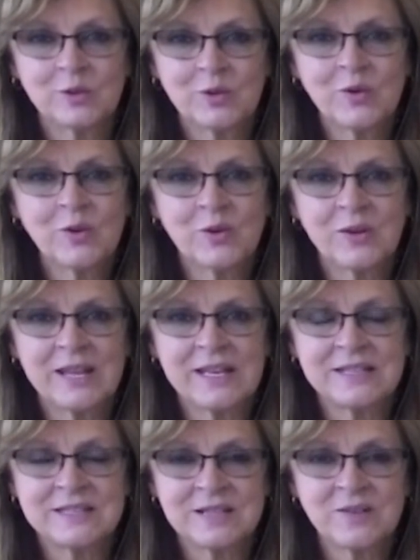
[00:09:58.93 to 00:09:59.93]
learn and
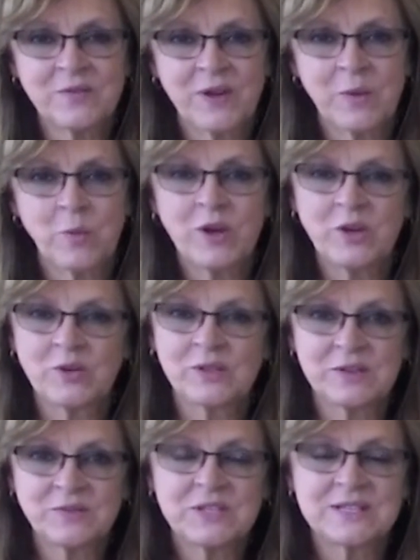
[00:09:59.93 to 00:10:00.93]
identify what your
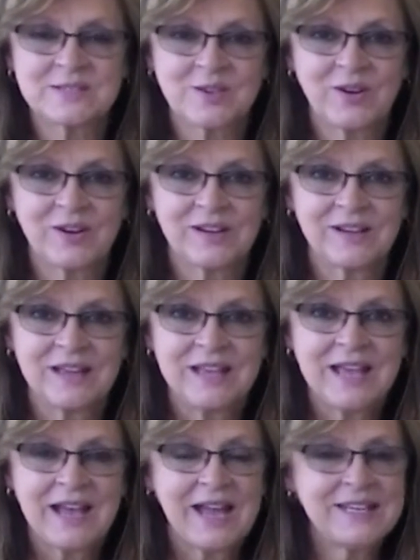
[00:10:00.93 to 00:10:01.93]
giftings are.
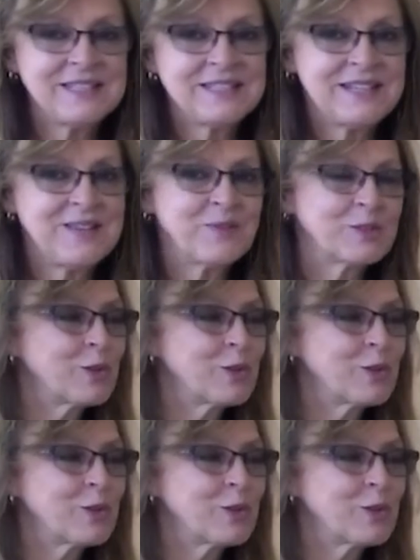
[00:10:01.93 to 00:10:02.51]
I didn't even